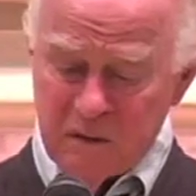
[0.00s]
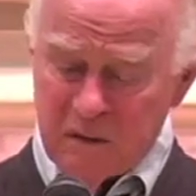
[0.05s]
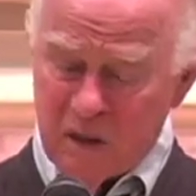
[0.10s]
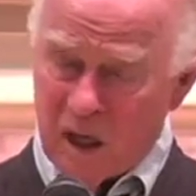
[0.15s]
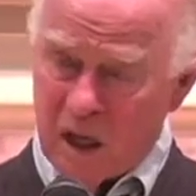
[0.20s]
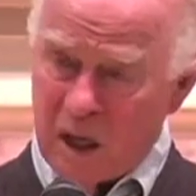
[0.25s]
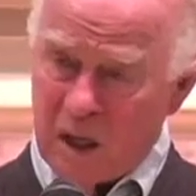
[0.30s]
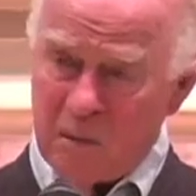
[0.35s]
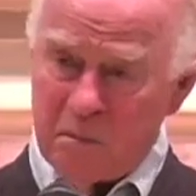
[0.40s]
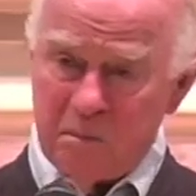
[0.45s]

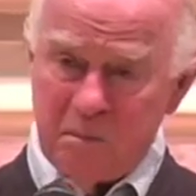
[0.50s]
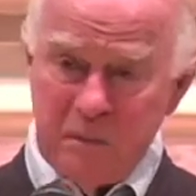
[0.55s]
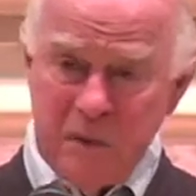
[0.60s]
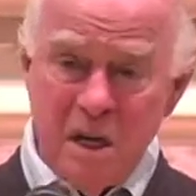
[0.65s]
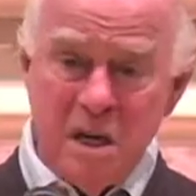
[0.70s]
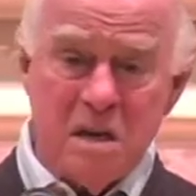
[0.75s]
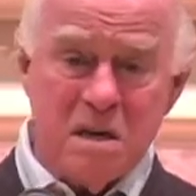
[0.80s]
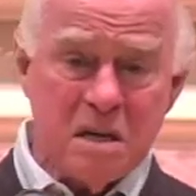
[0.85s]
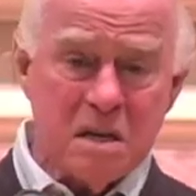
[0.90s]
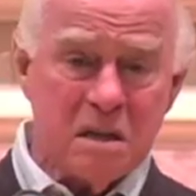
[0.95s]
I'm
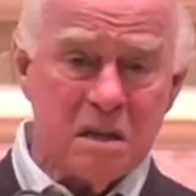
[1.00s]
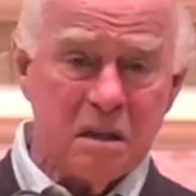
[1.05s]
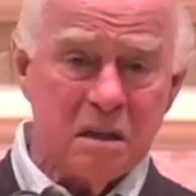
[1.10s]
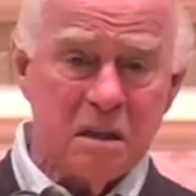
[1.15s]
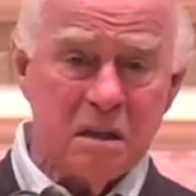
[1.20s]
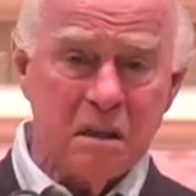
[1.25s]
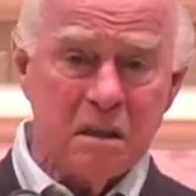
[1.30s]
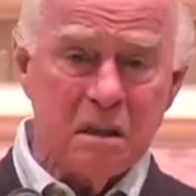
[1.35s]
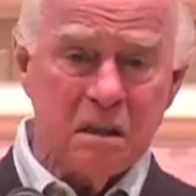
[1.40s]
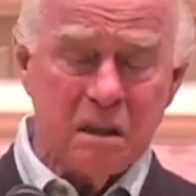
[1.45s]
me
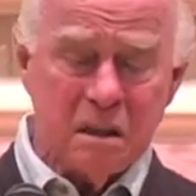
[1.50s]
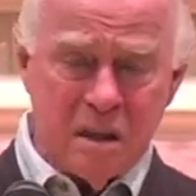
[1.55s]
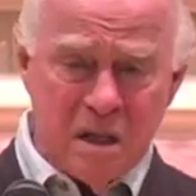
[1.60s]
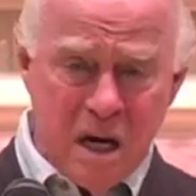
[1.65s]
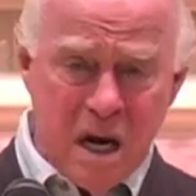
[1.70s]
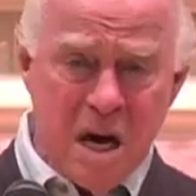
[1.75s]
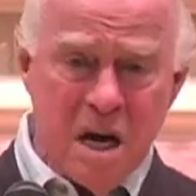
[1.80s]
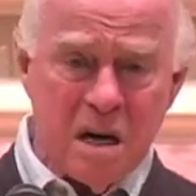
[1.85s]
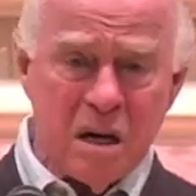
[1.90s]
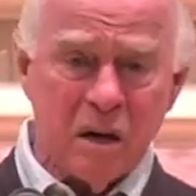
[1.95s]

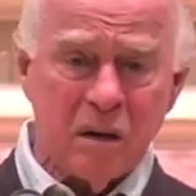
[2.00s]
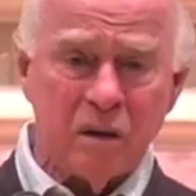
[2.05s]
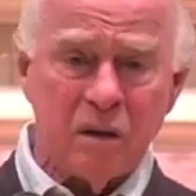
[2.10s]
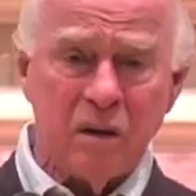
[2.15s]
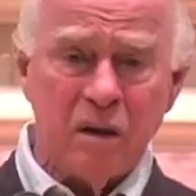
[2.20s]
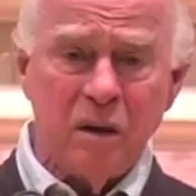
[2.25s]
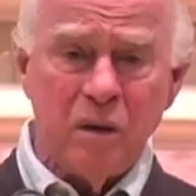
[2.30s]
now,